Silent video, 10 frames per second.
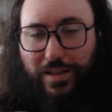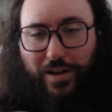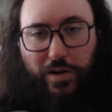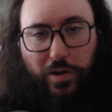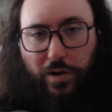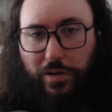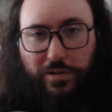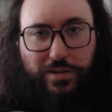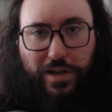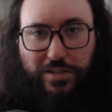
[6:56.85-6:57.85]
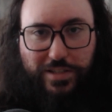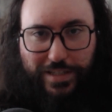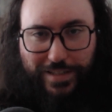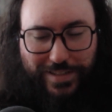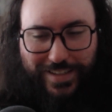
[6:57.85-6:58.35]
all
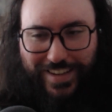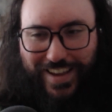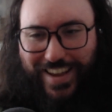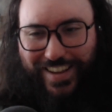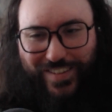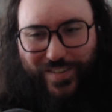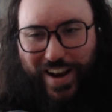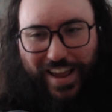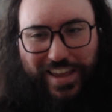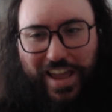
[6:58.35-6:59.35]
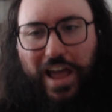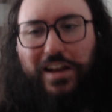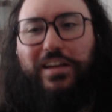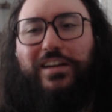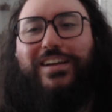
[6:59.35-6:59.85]
cutscenes when I can.